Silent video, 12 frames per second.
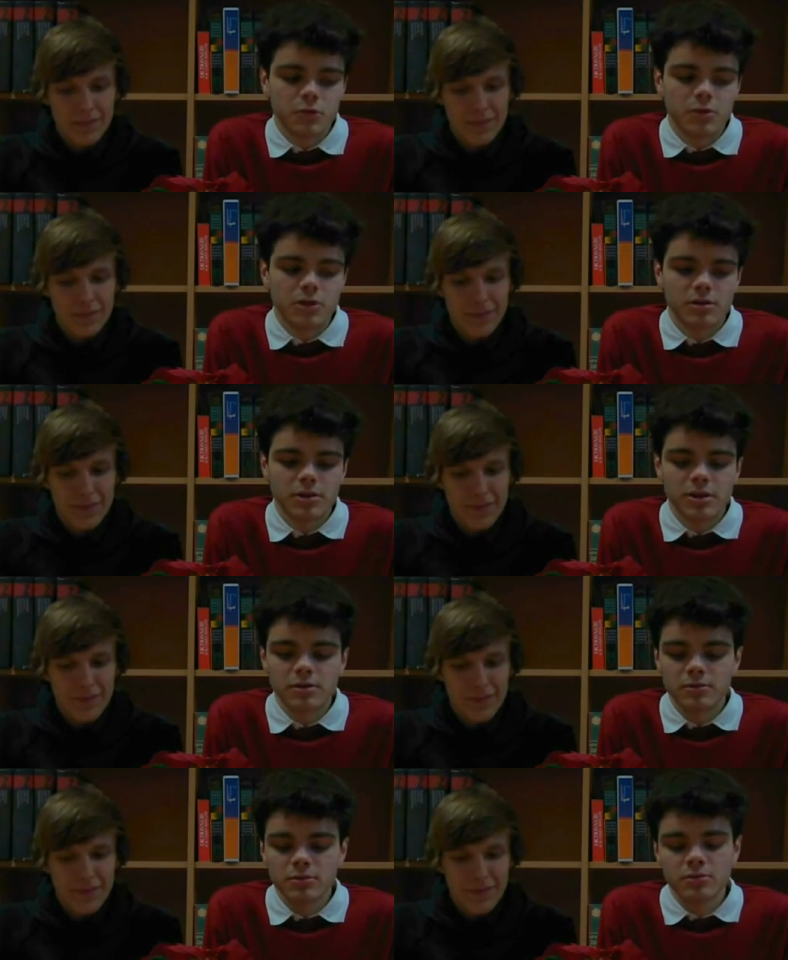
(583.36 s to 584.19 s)
Speaker 1: well,
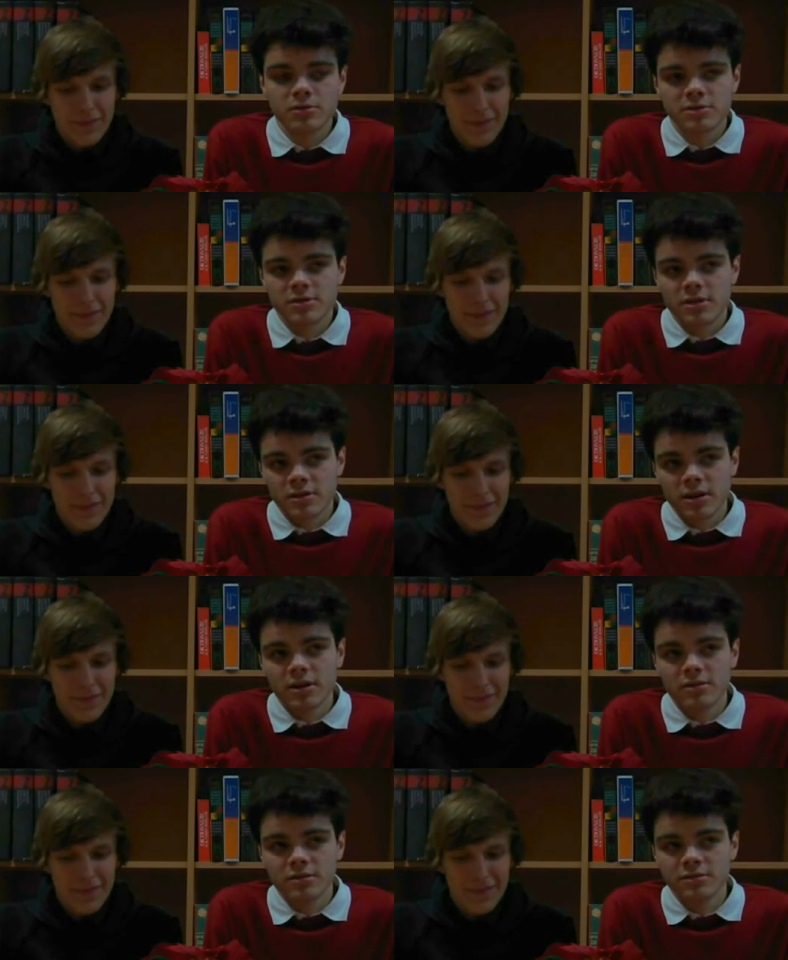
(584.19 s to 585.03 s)
I don't know. It's
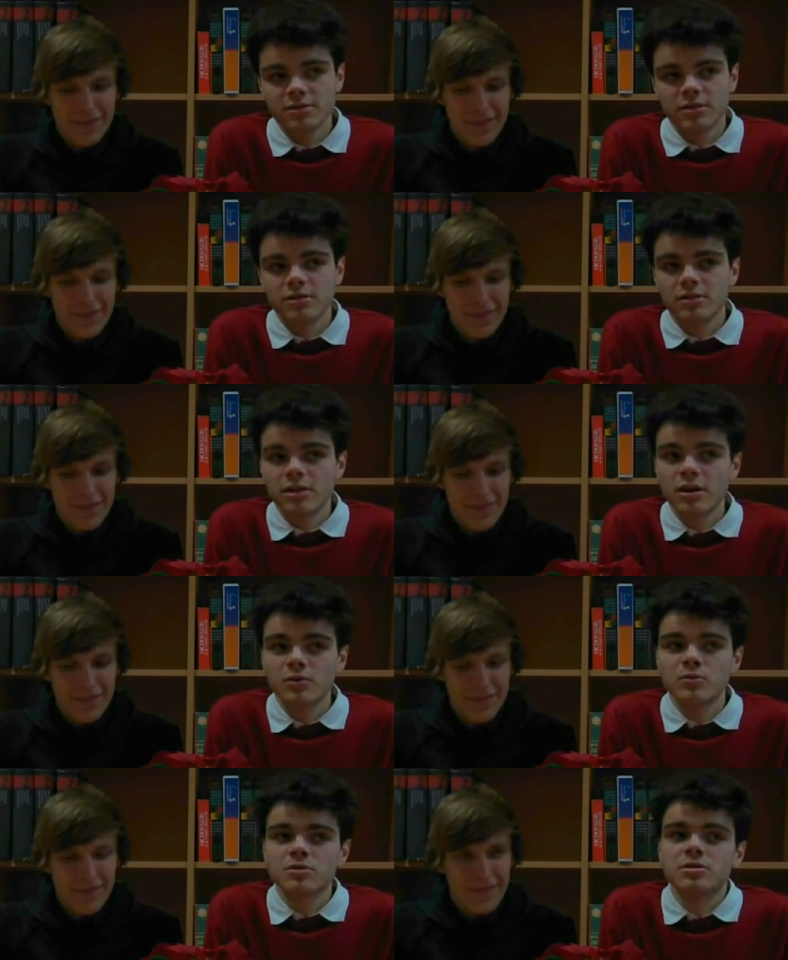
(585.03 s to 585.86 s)
kind of a second
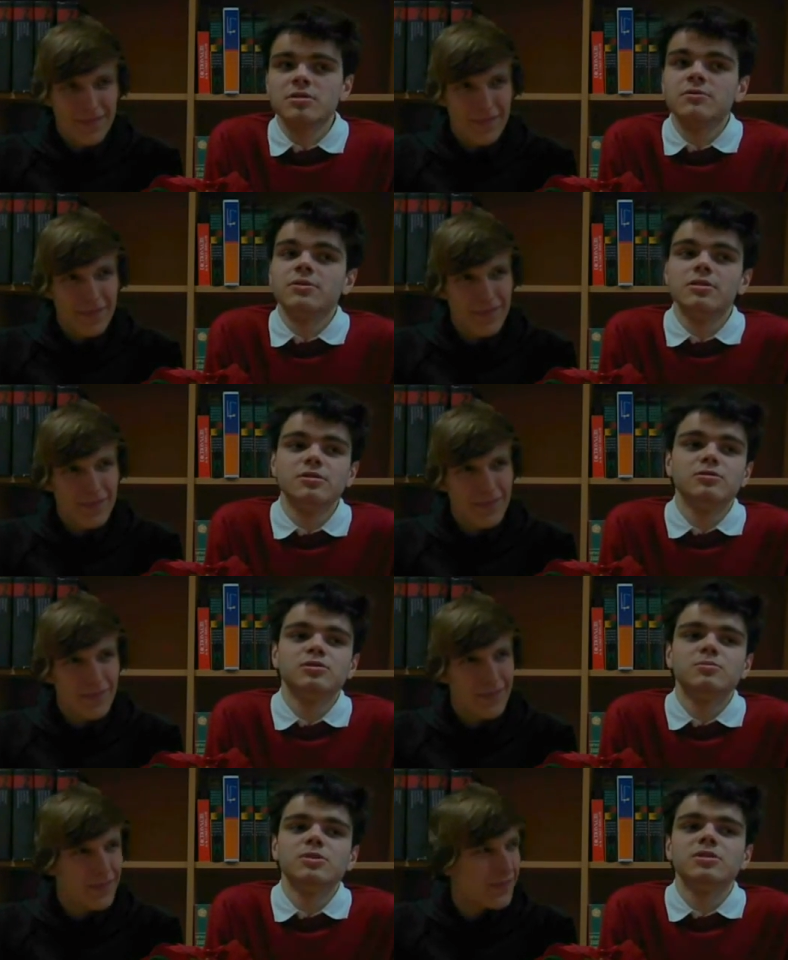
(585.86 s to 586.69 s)
language. If I
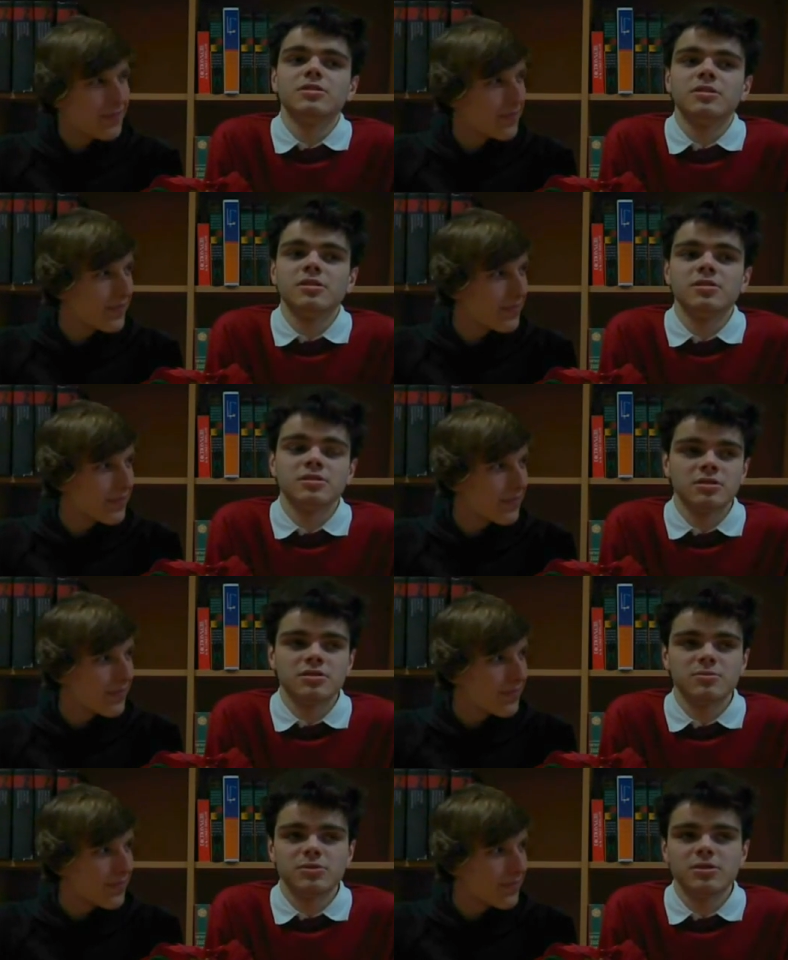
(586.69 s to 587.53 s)
need to speak in
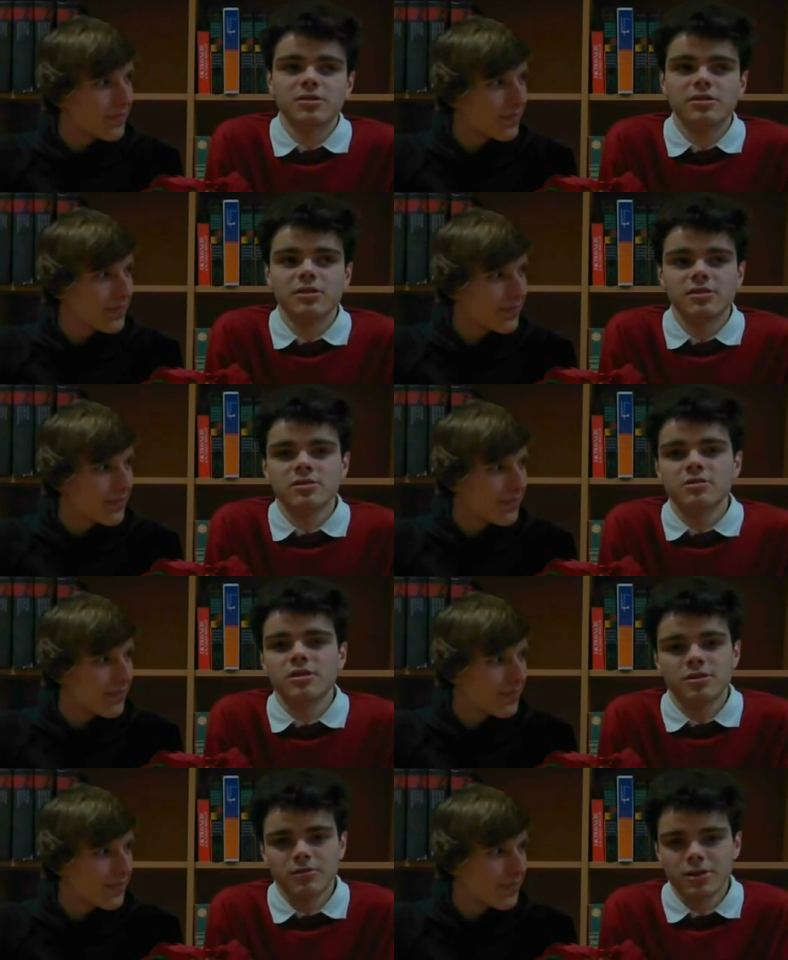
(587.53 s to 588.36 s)
English, I speak in
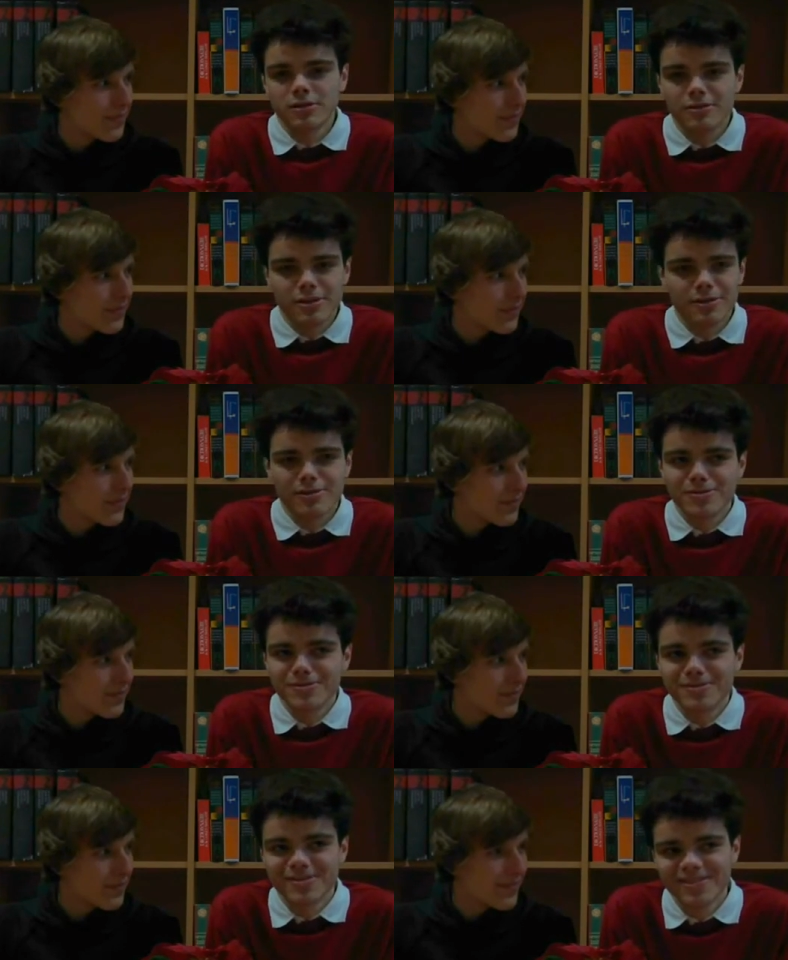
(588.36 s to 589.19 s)
English, like right
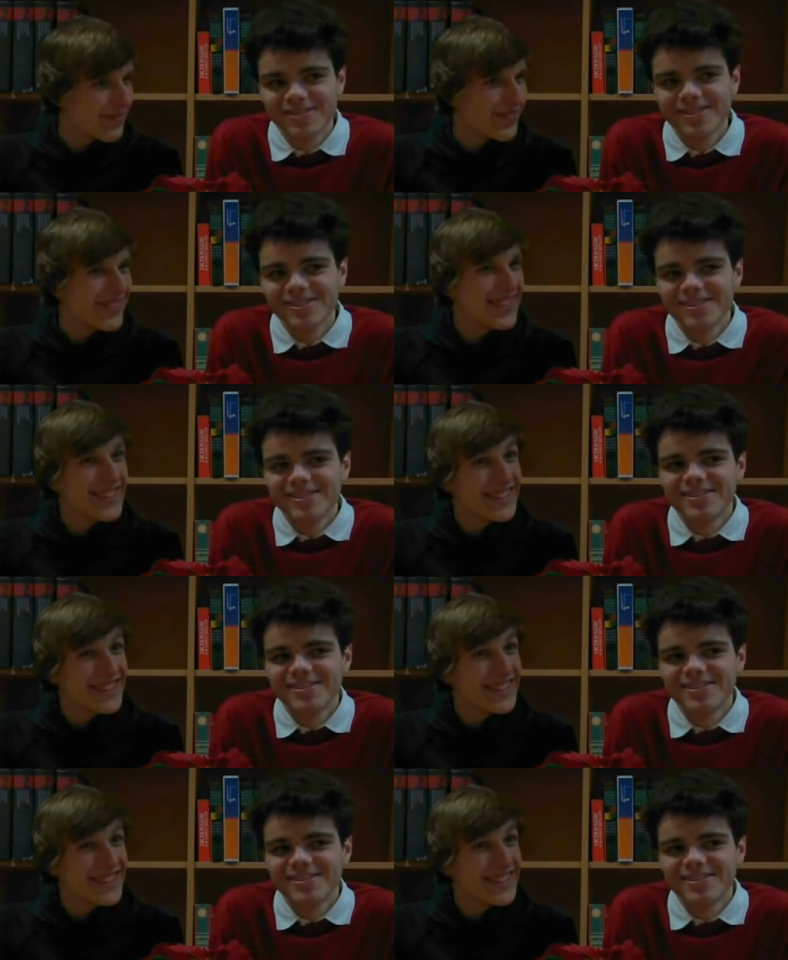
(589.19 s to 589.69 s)
now. Mm.